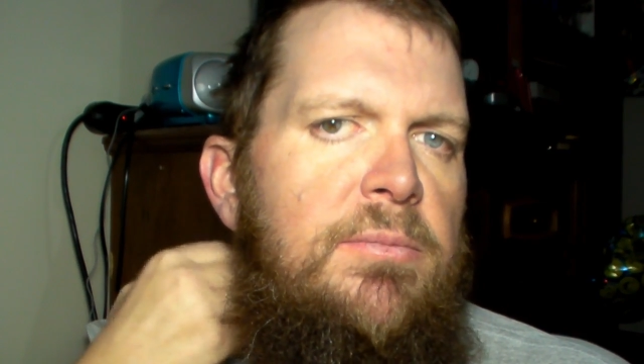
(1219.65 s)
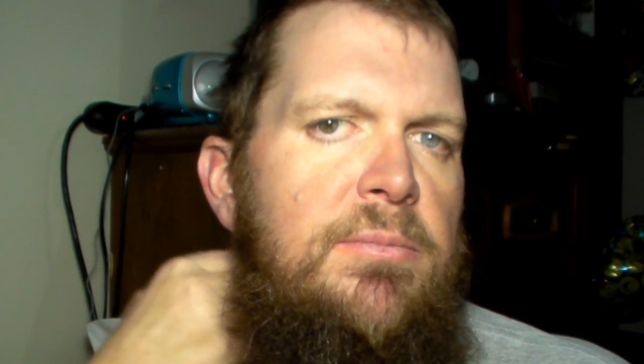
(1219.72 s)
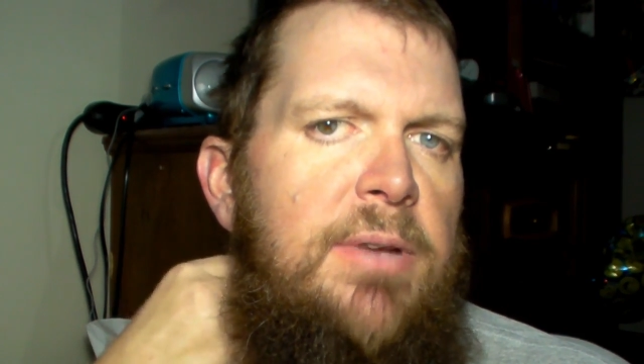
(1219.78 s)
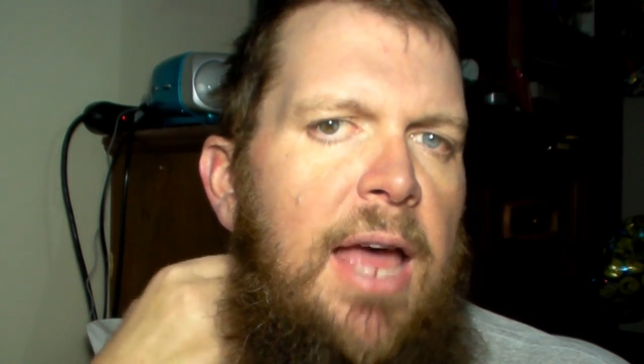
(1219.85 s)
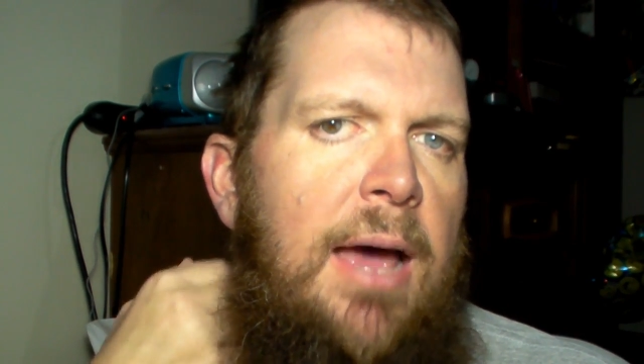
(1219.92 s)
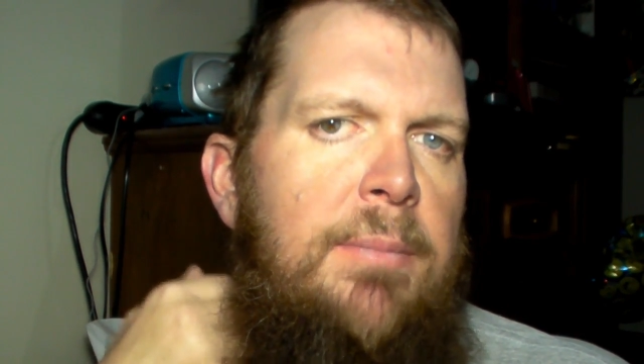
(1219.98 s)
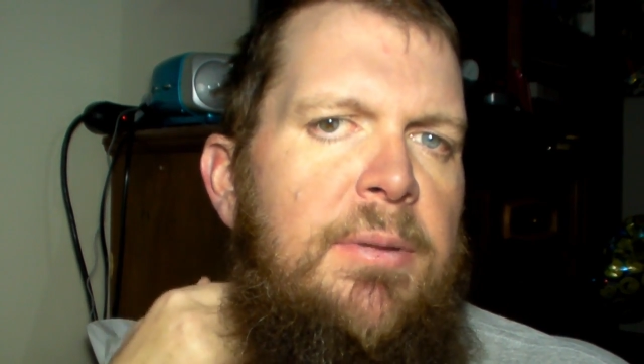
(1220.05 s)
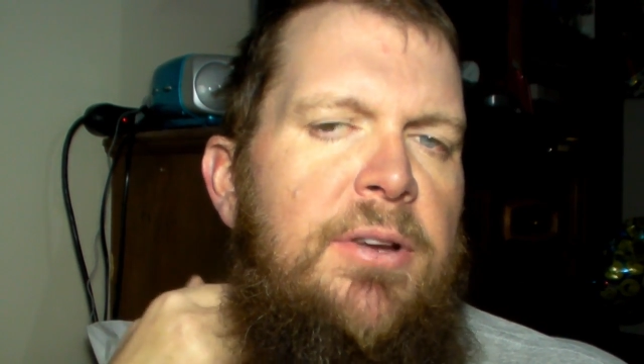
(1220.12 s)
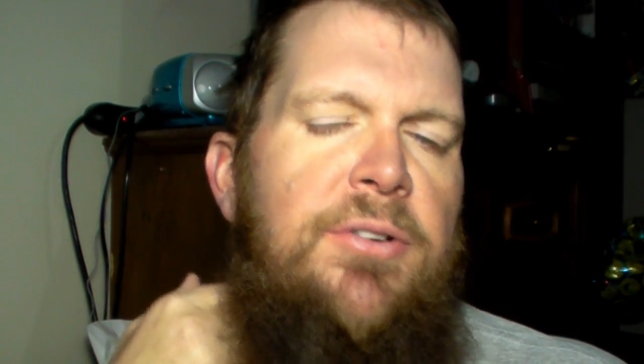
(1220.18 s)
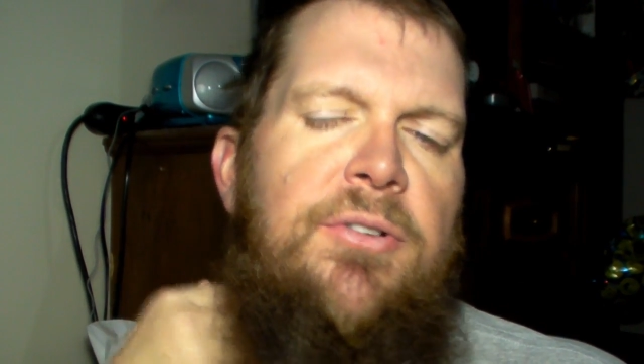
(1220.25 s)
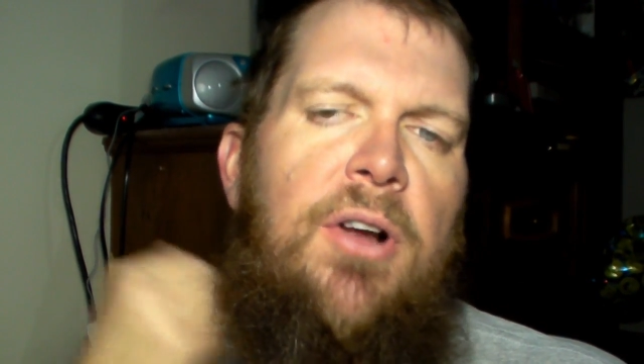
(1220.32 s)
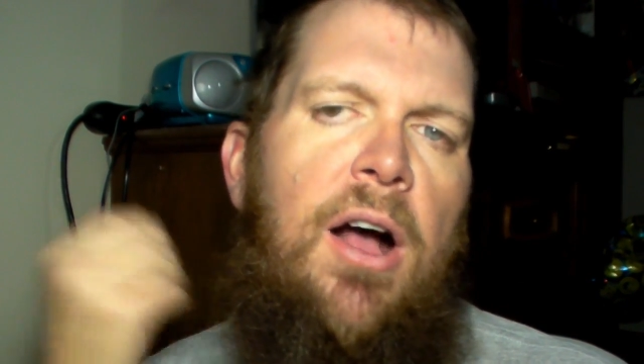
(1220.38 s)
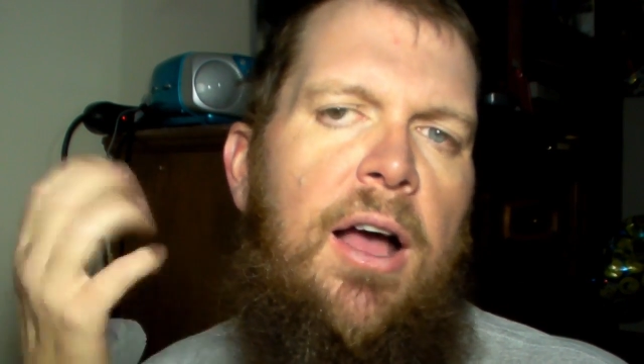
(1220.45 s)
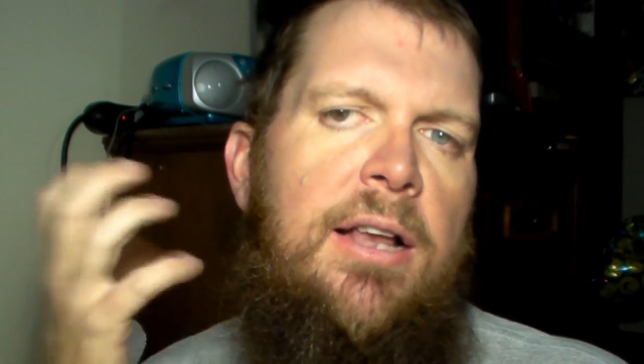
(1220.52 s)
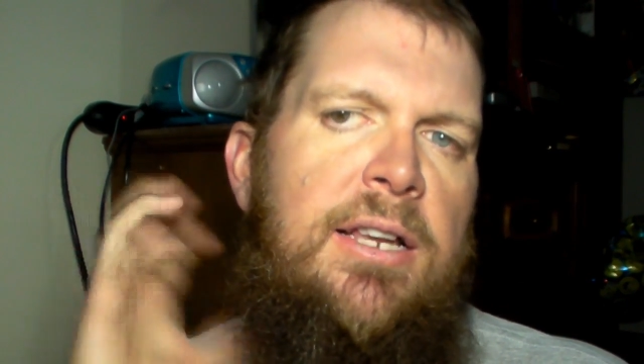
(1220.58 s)
dabbed it
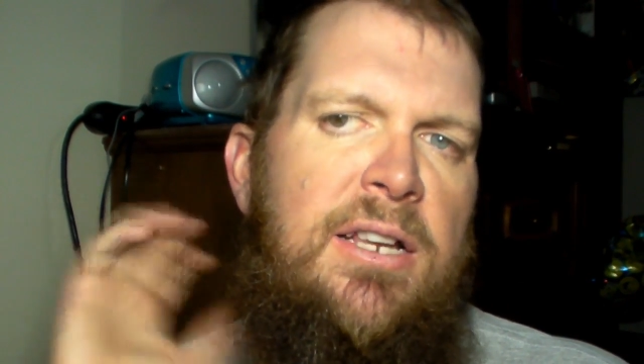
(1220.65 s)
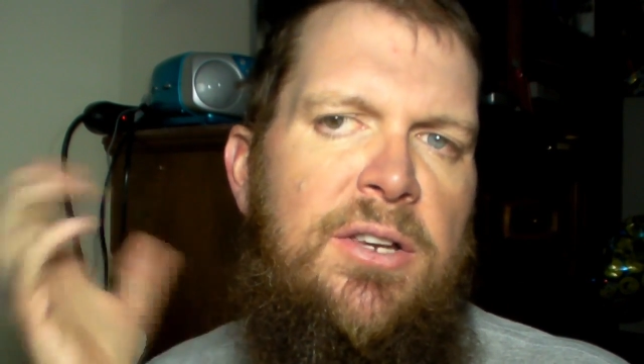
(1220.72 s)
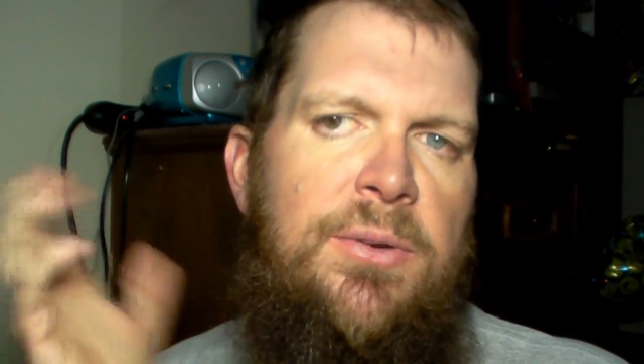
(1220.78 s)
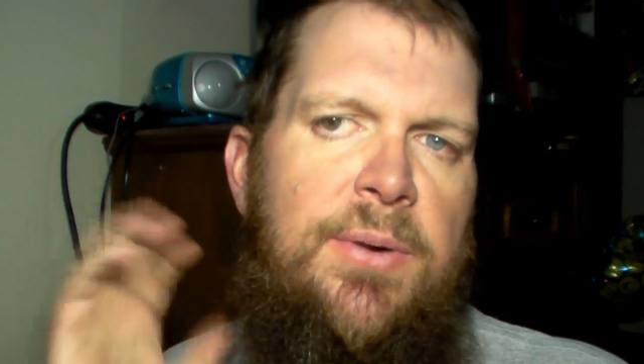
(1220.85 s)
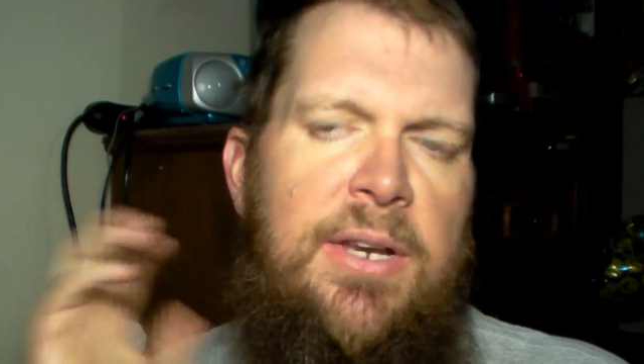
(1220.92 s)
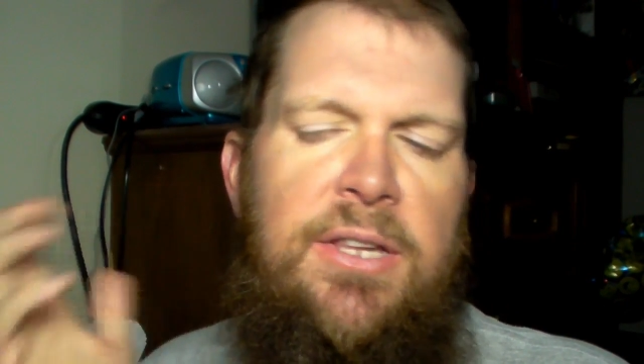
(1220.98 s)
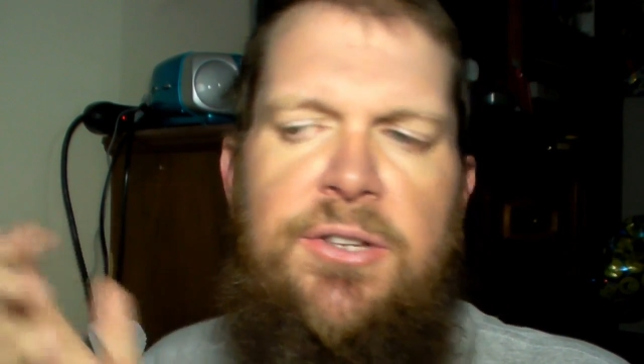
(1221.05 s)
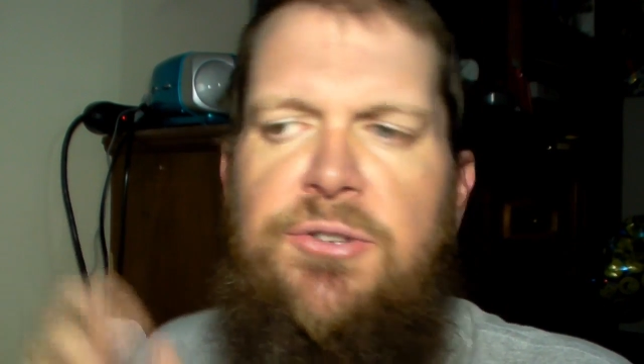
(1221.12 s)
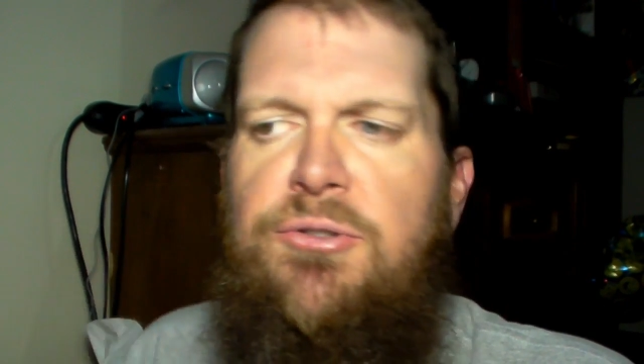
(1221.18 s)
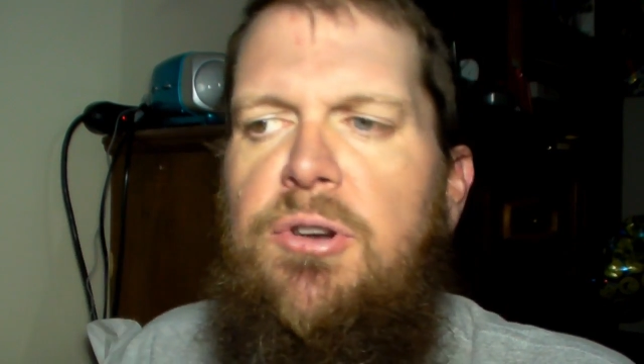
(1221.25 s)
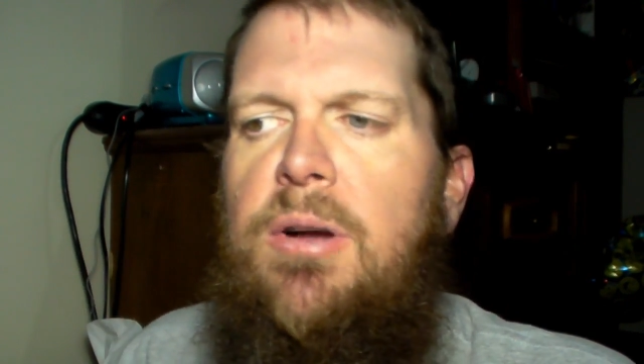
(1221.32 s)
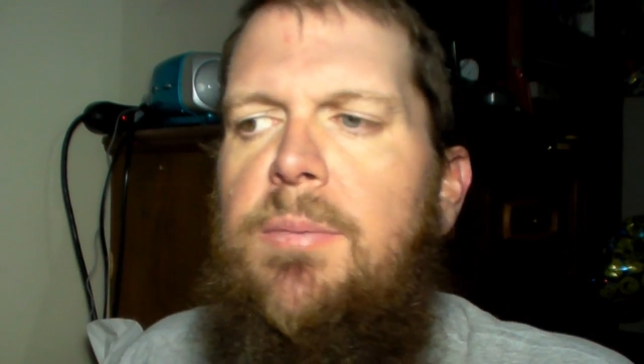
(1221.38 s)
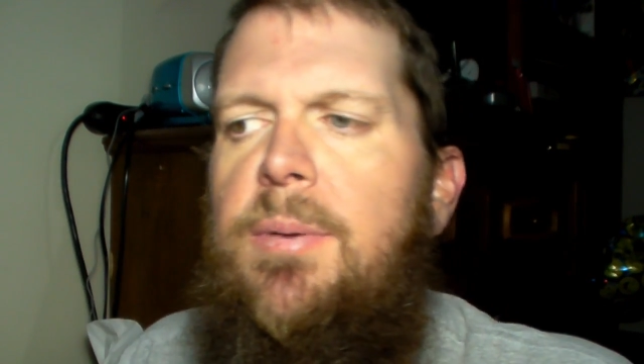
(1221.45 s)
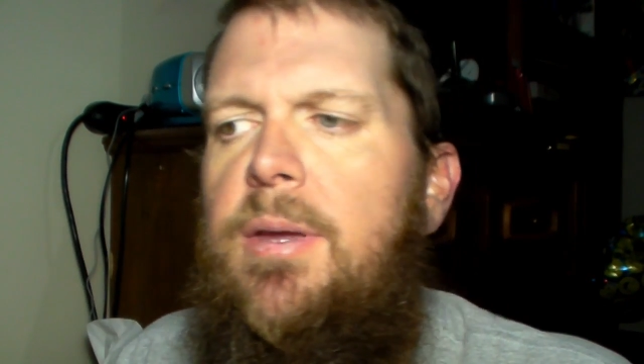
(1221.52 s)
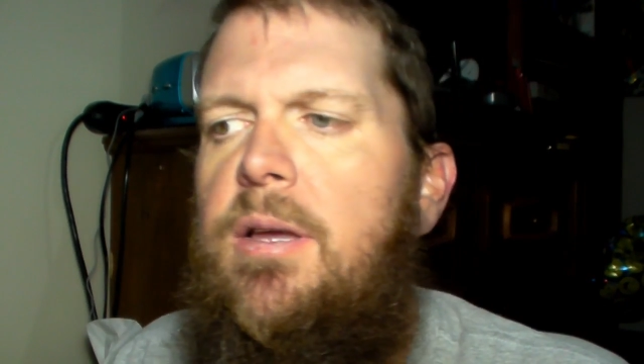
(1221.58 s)
dry and didn't do any
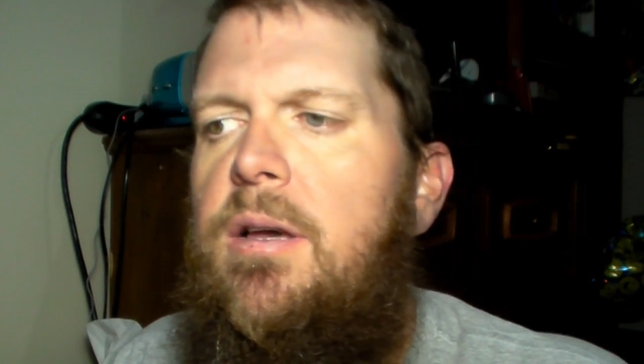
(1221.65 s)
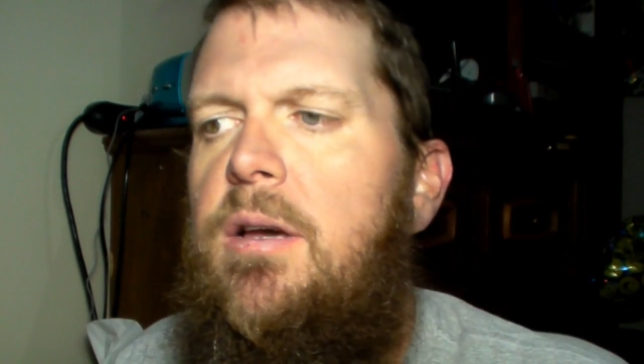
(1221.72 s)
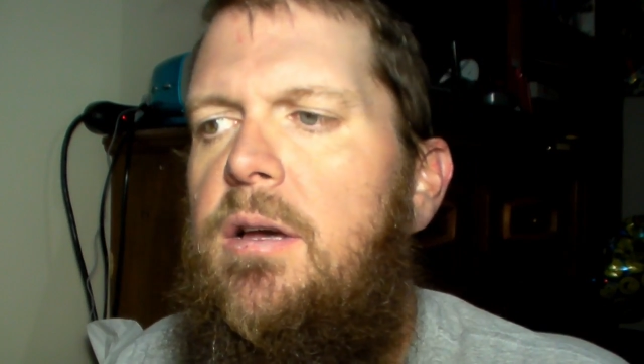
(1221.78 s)
scrubbing.